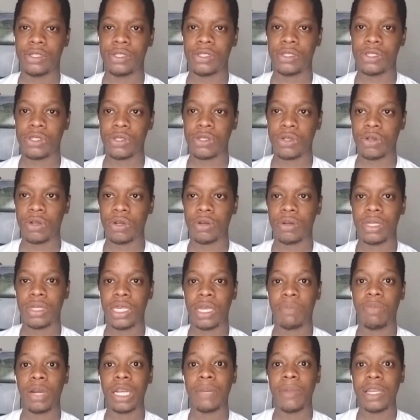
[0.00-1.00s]
So
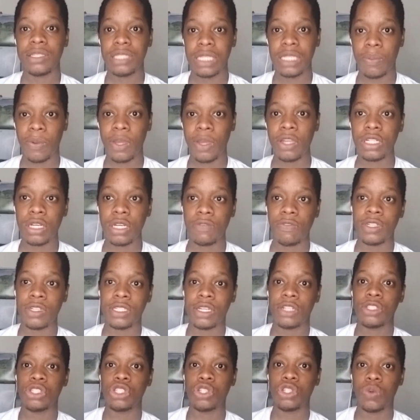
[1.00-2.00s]
it pretty much the pension funds
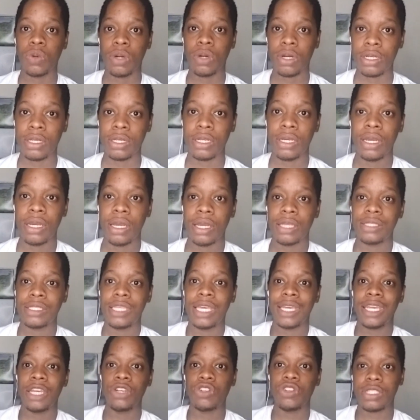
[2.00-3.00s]
and so on
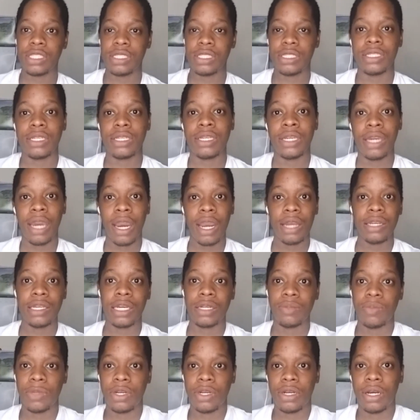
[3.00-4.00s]
take interest into
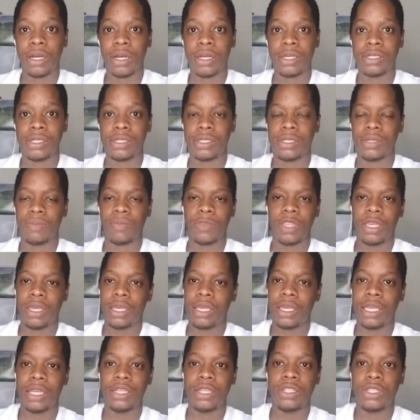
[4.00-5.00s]
Guardian, because
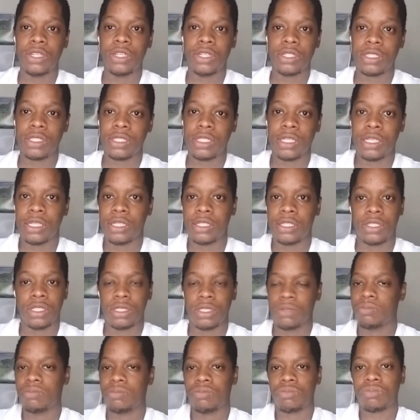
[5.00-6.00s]
it just is
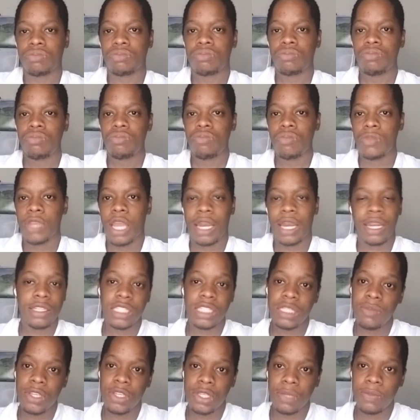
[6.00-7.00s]
an
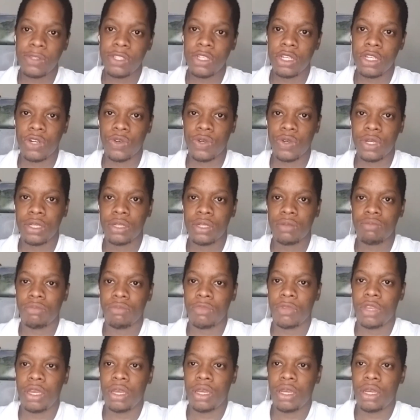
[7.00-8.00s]
NCB subsidiary,
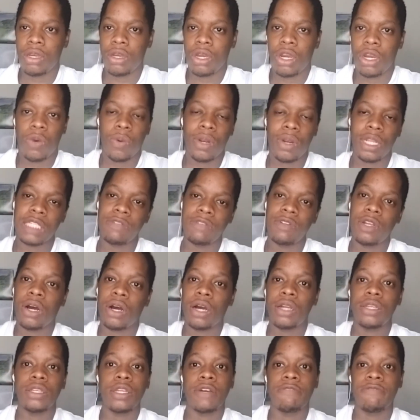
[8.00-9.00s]
relatively
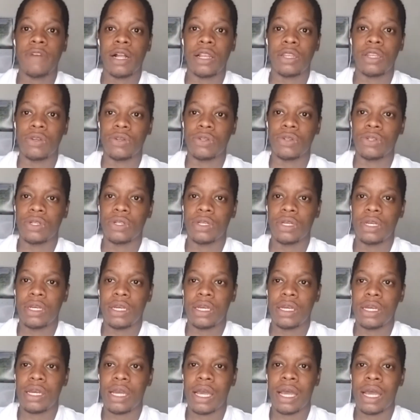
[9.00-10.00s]
undervalued.
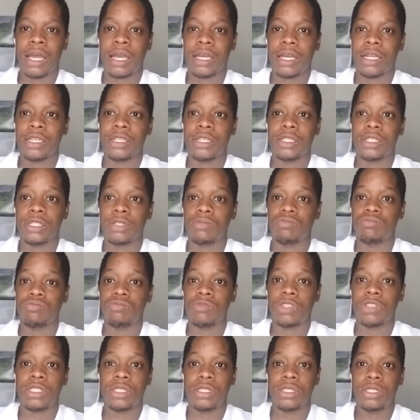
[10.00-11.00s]
And
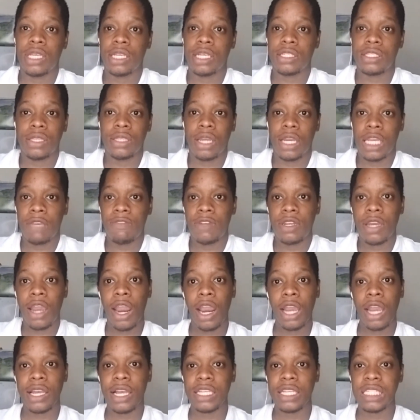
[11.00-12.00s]
this, even our
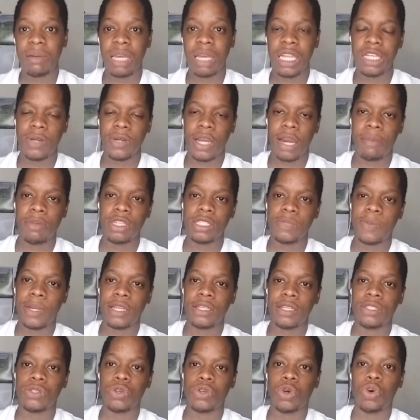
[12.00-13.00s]
asset manager is
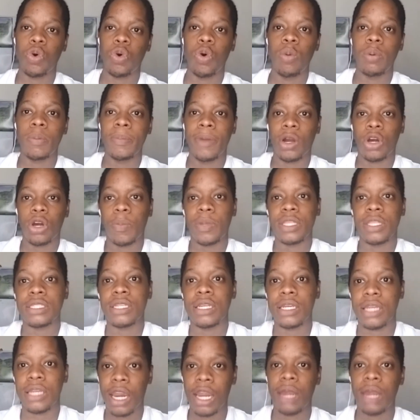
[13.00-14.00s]
planning to open back up into the
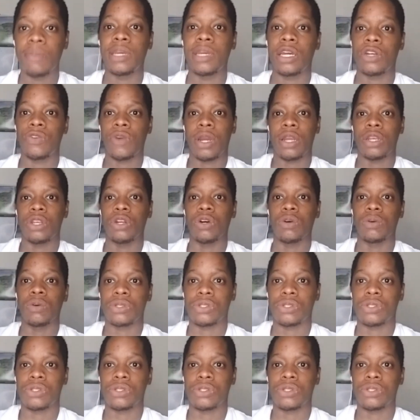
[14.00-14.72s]
Caribbean right now.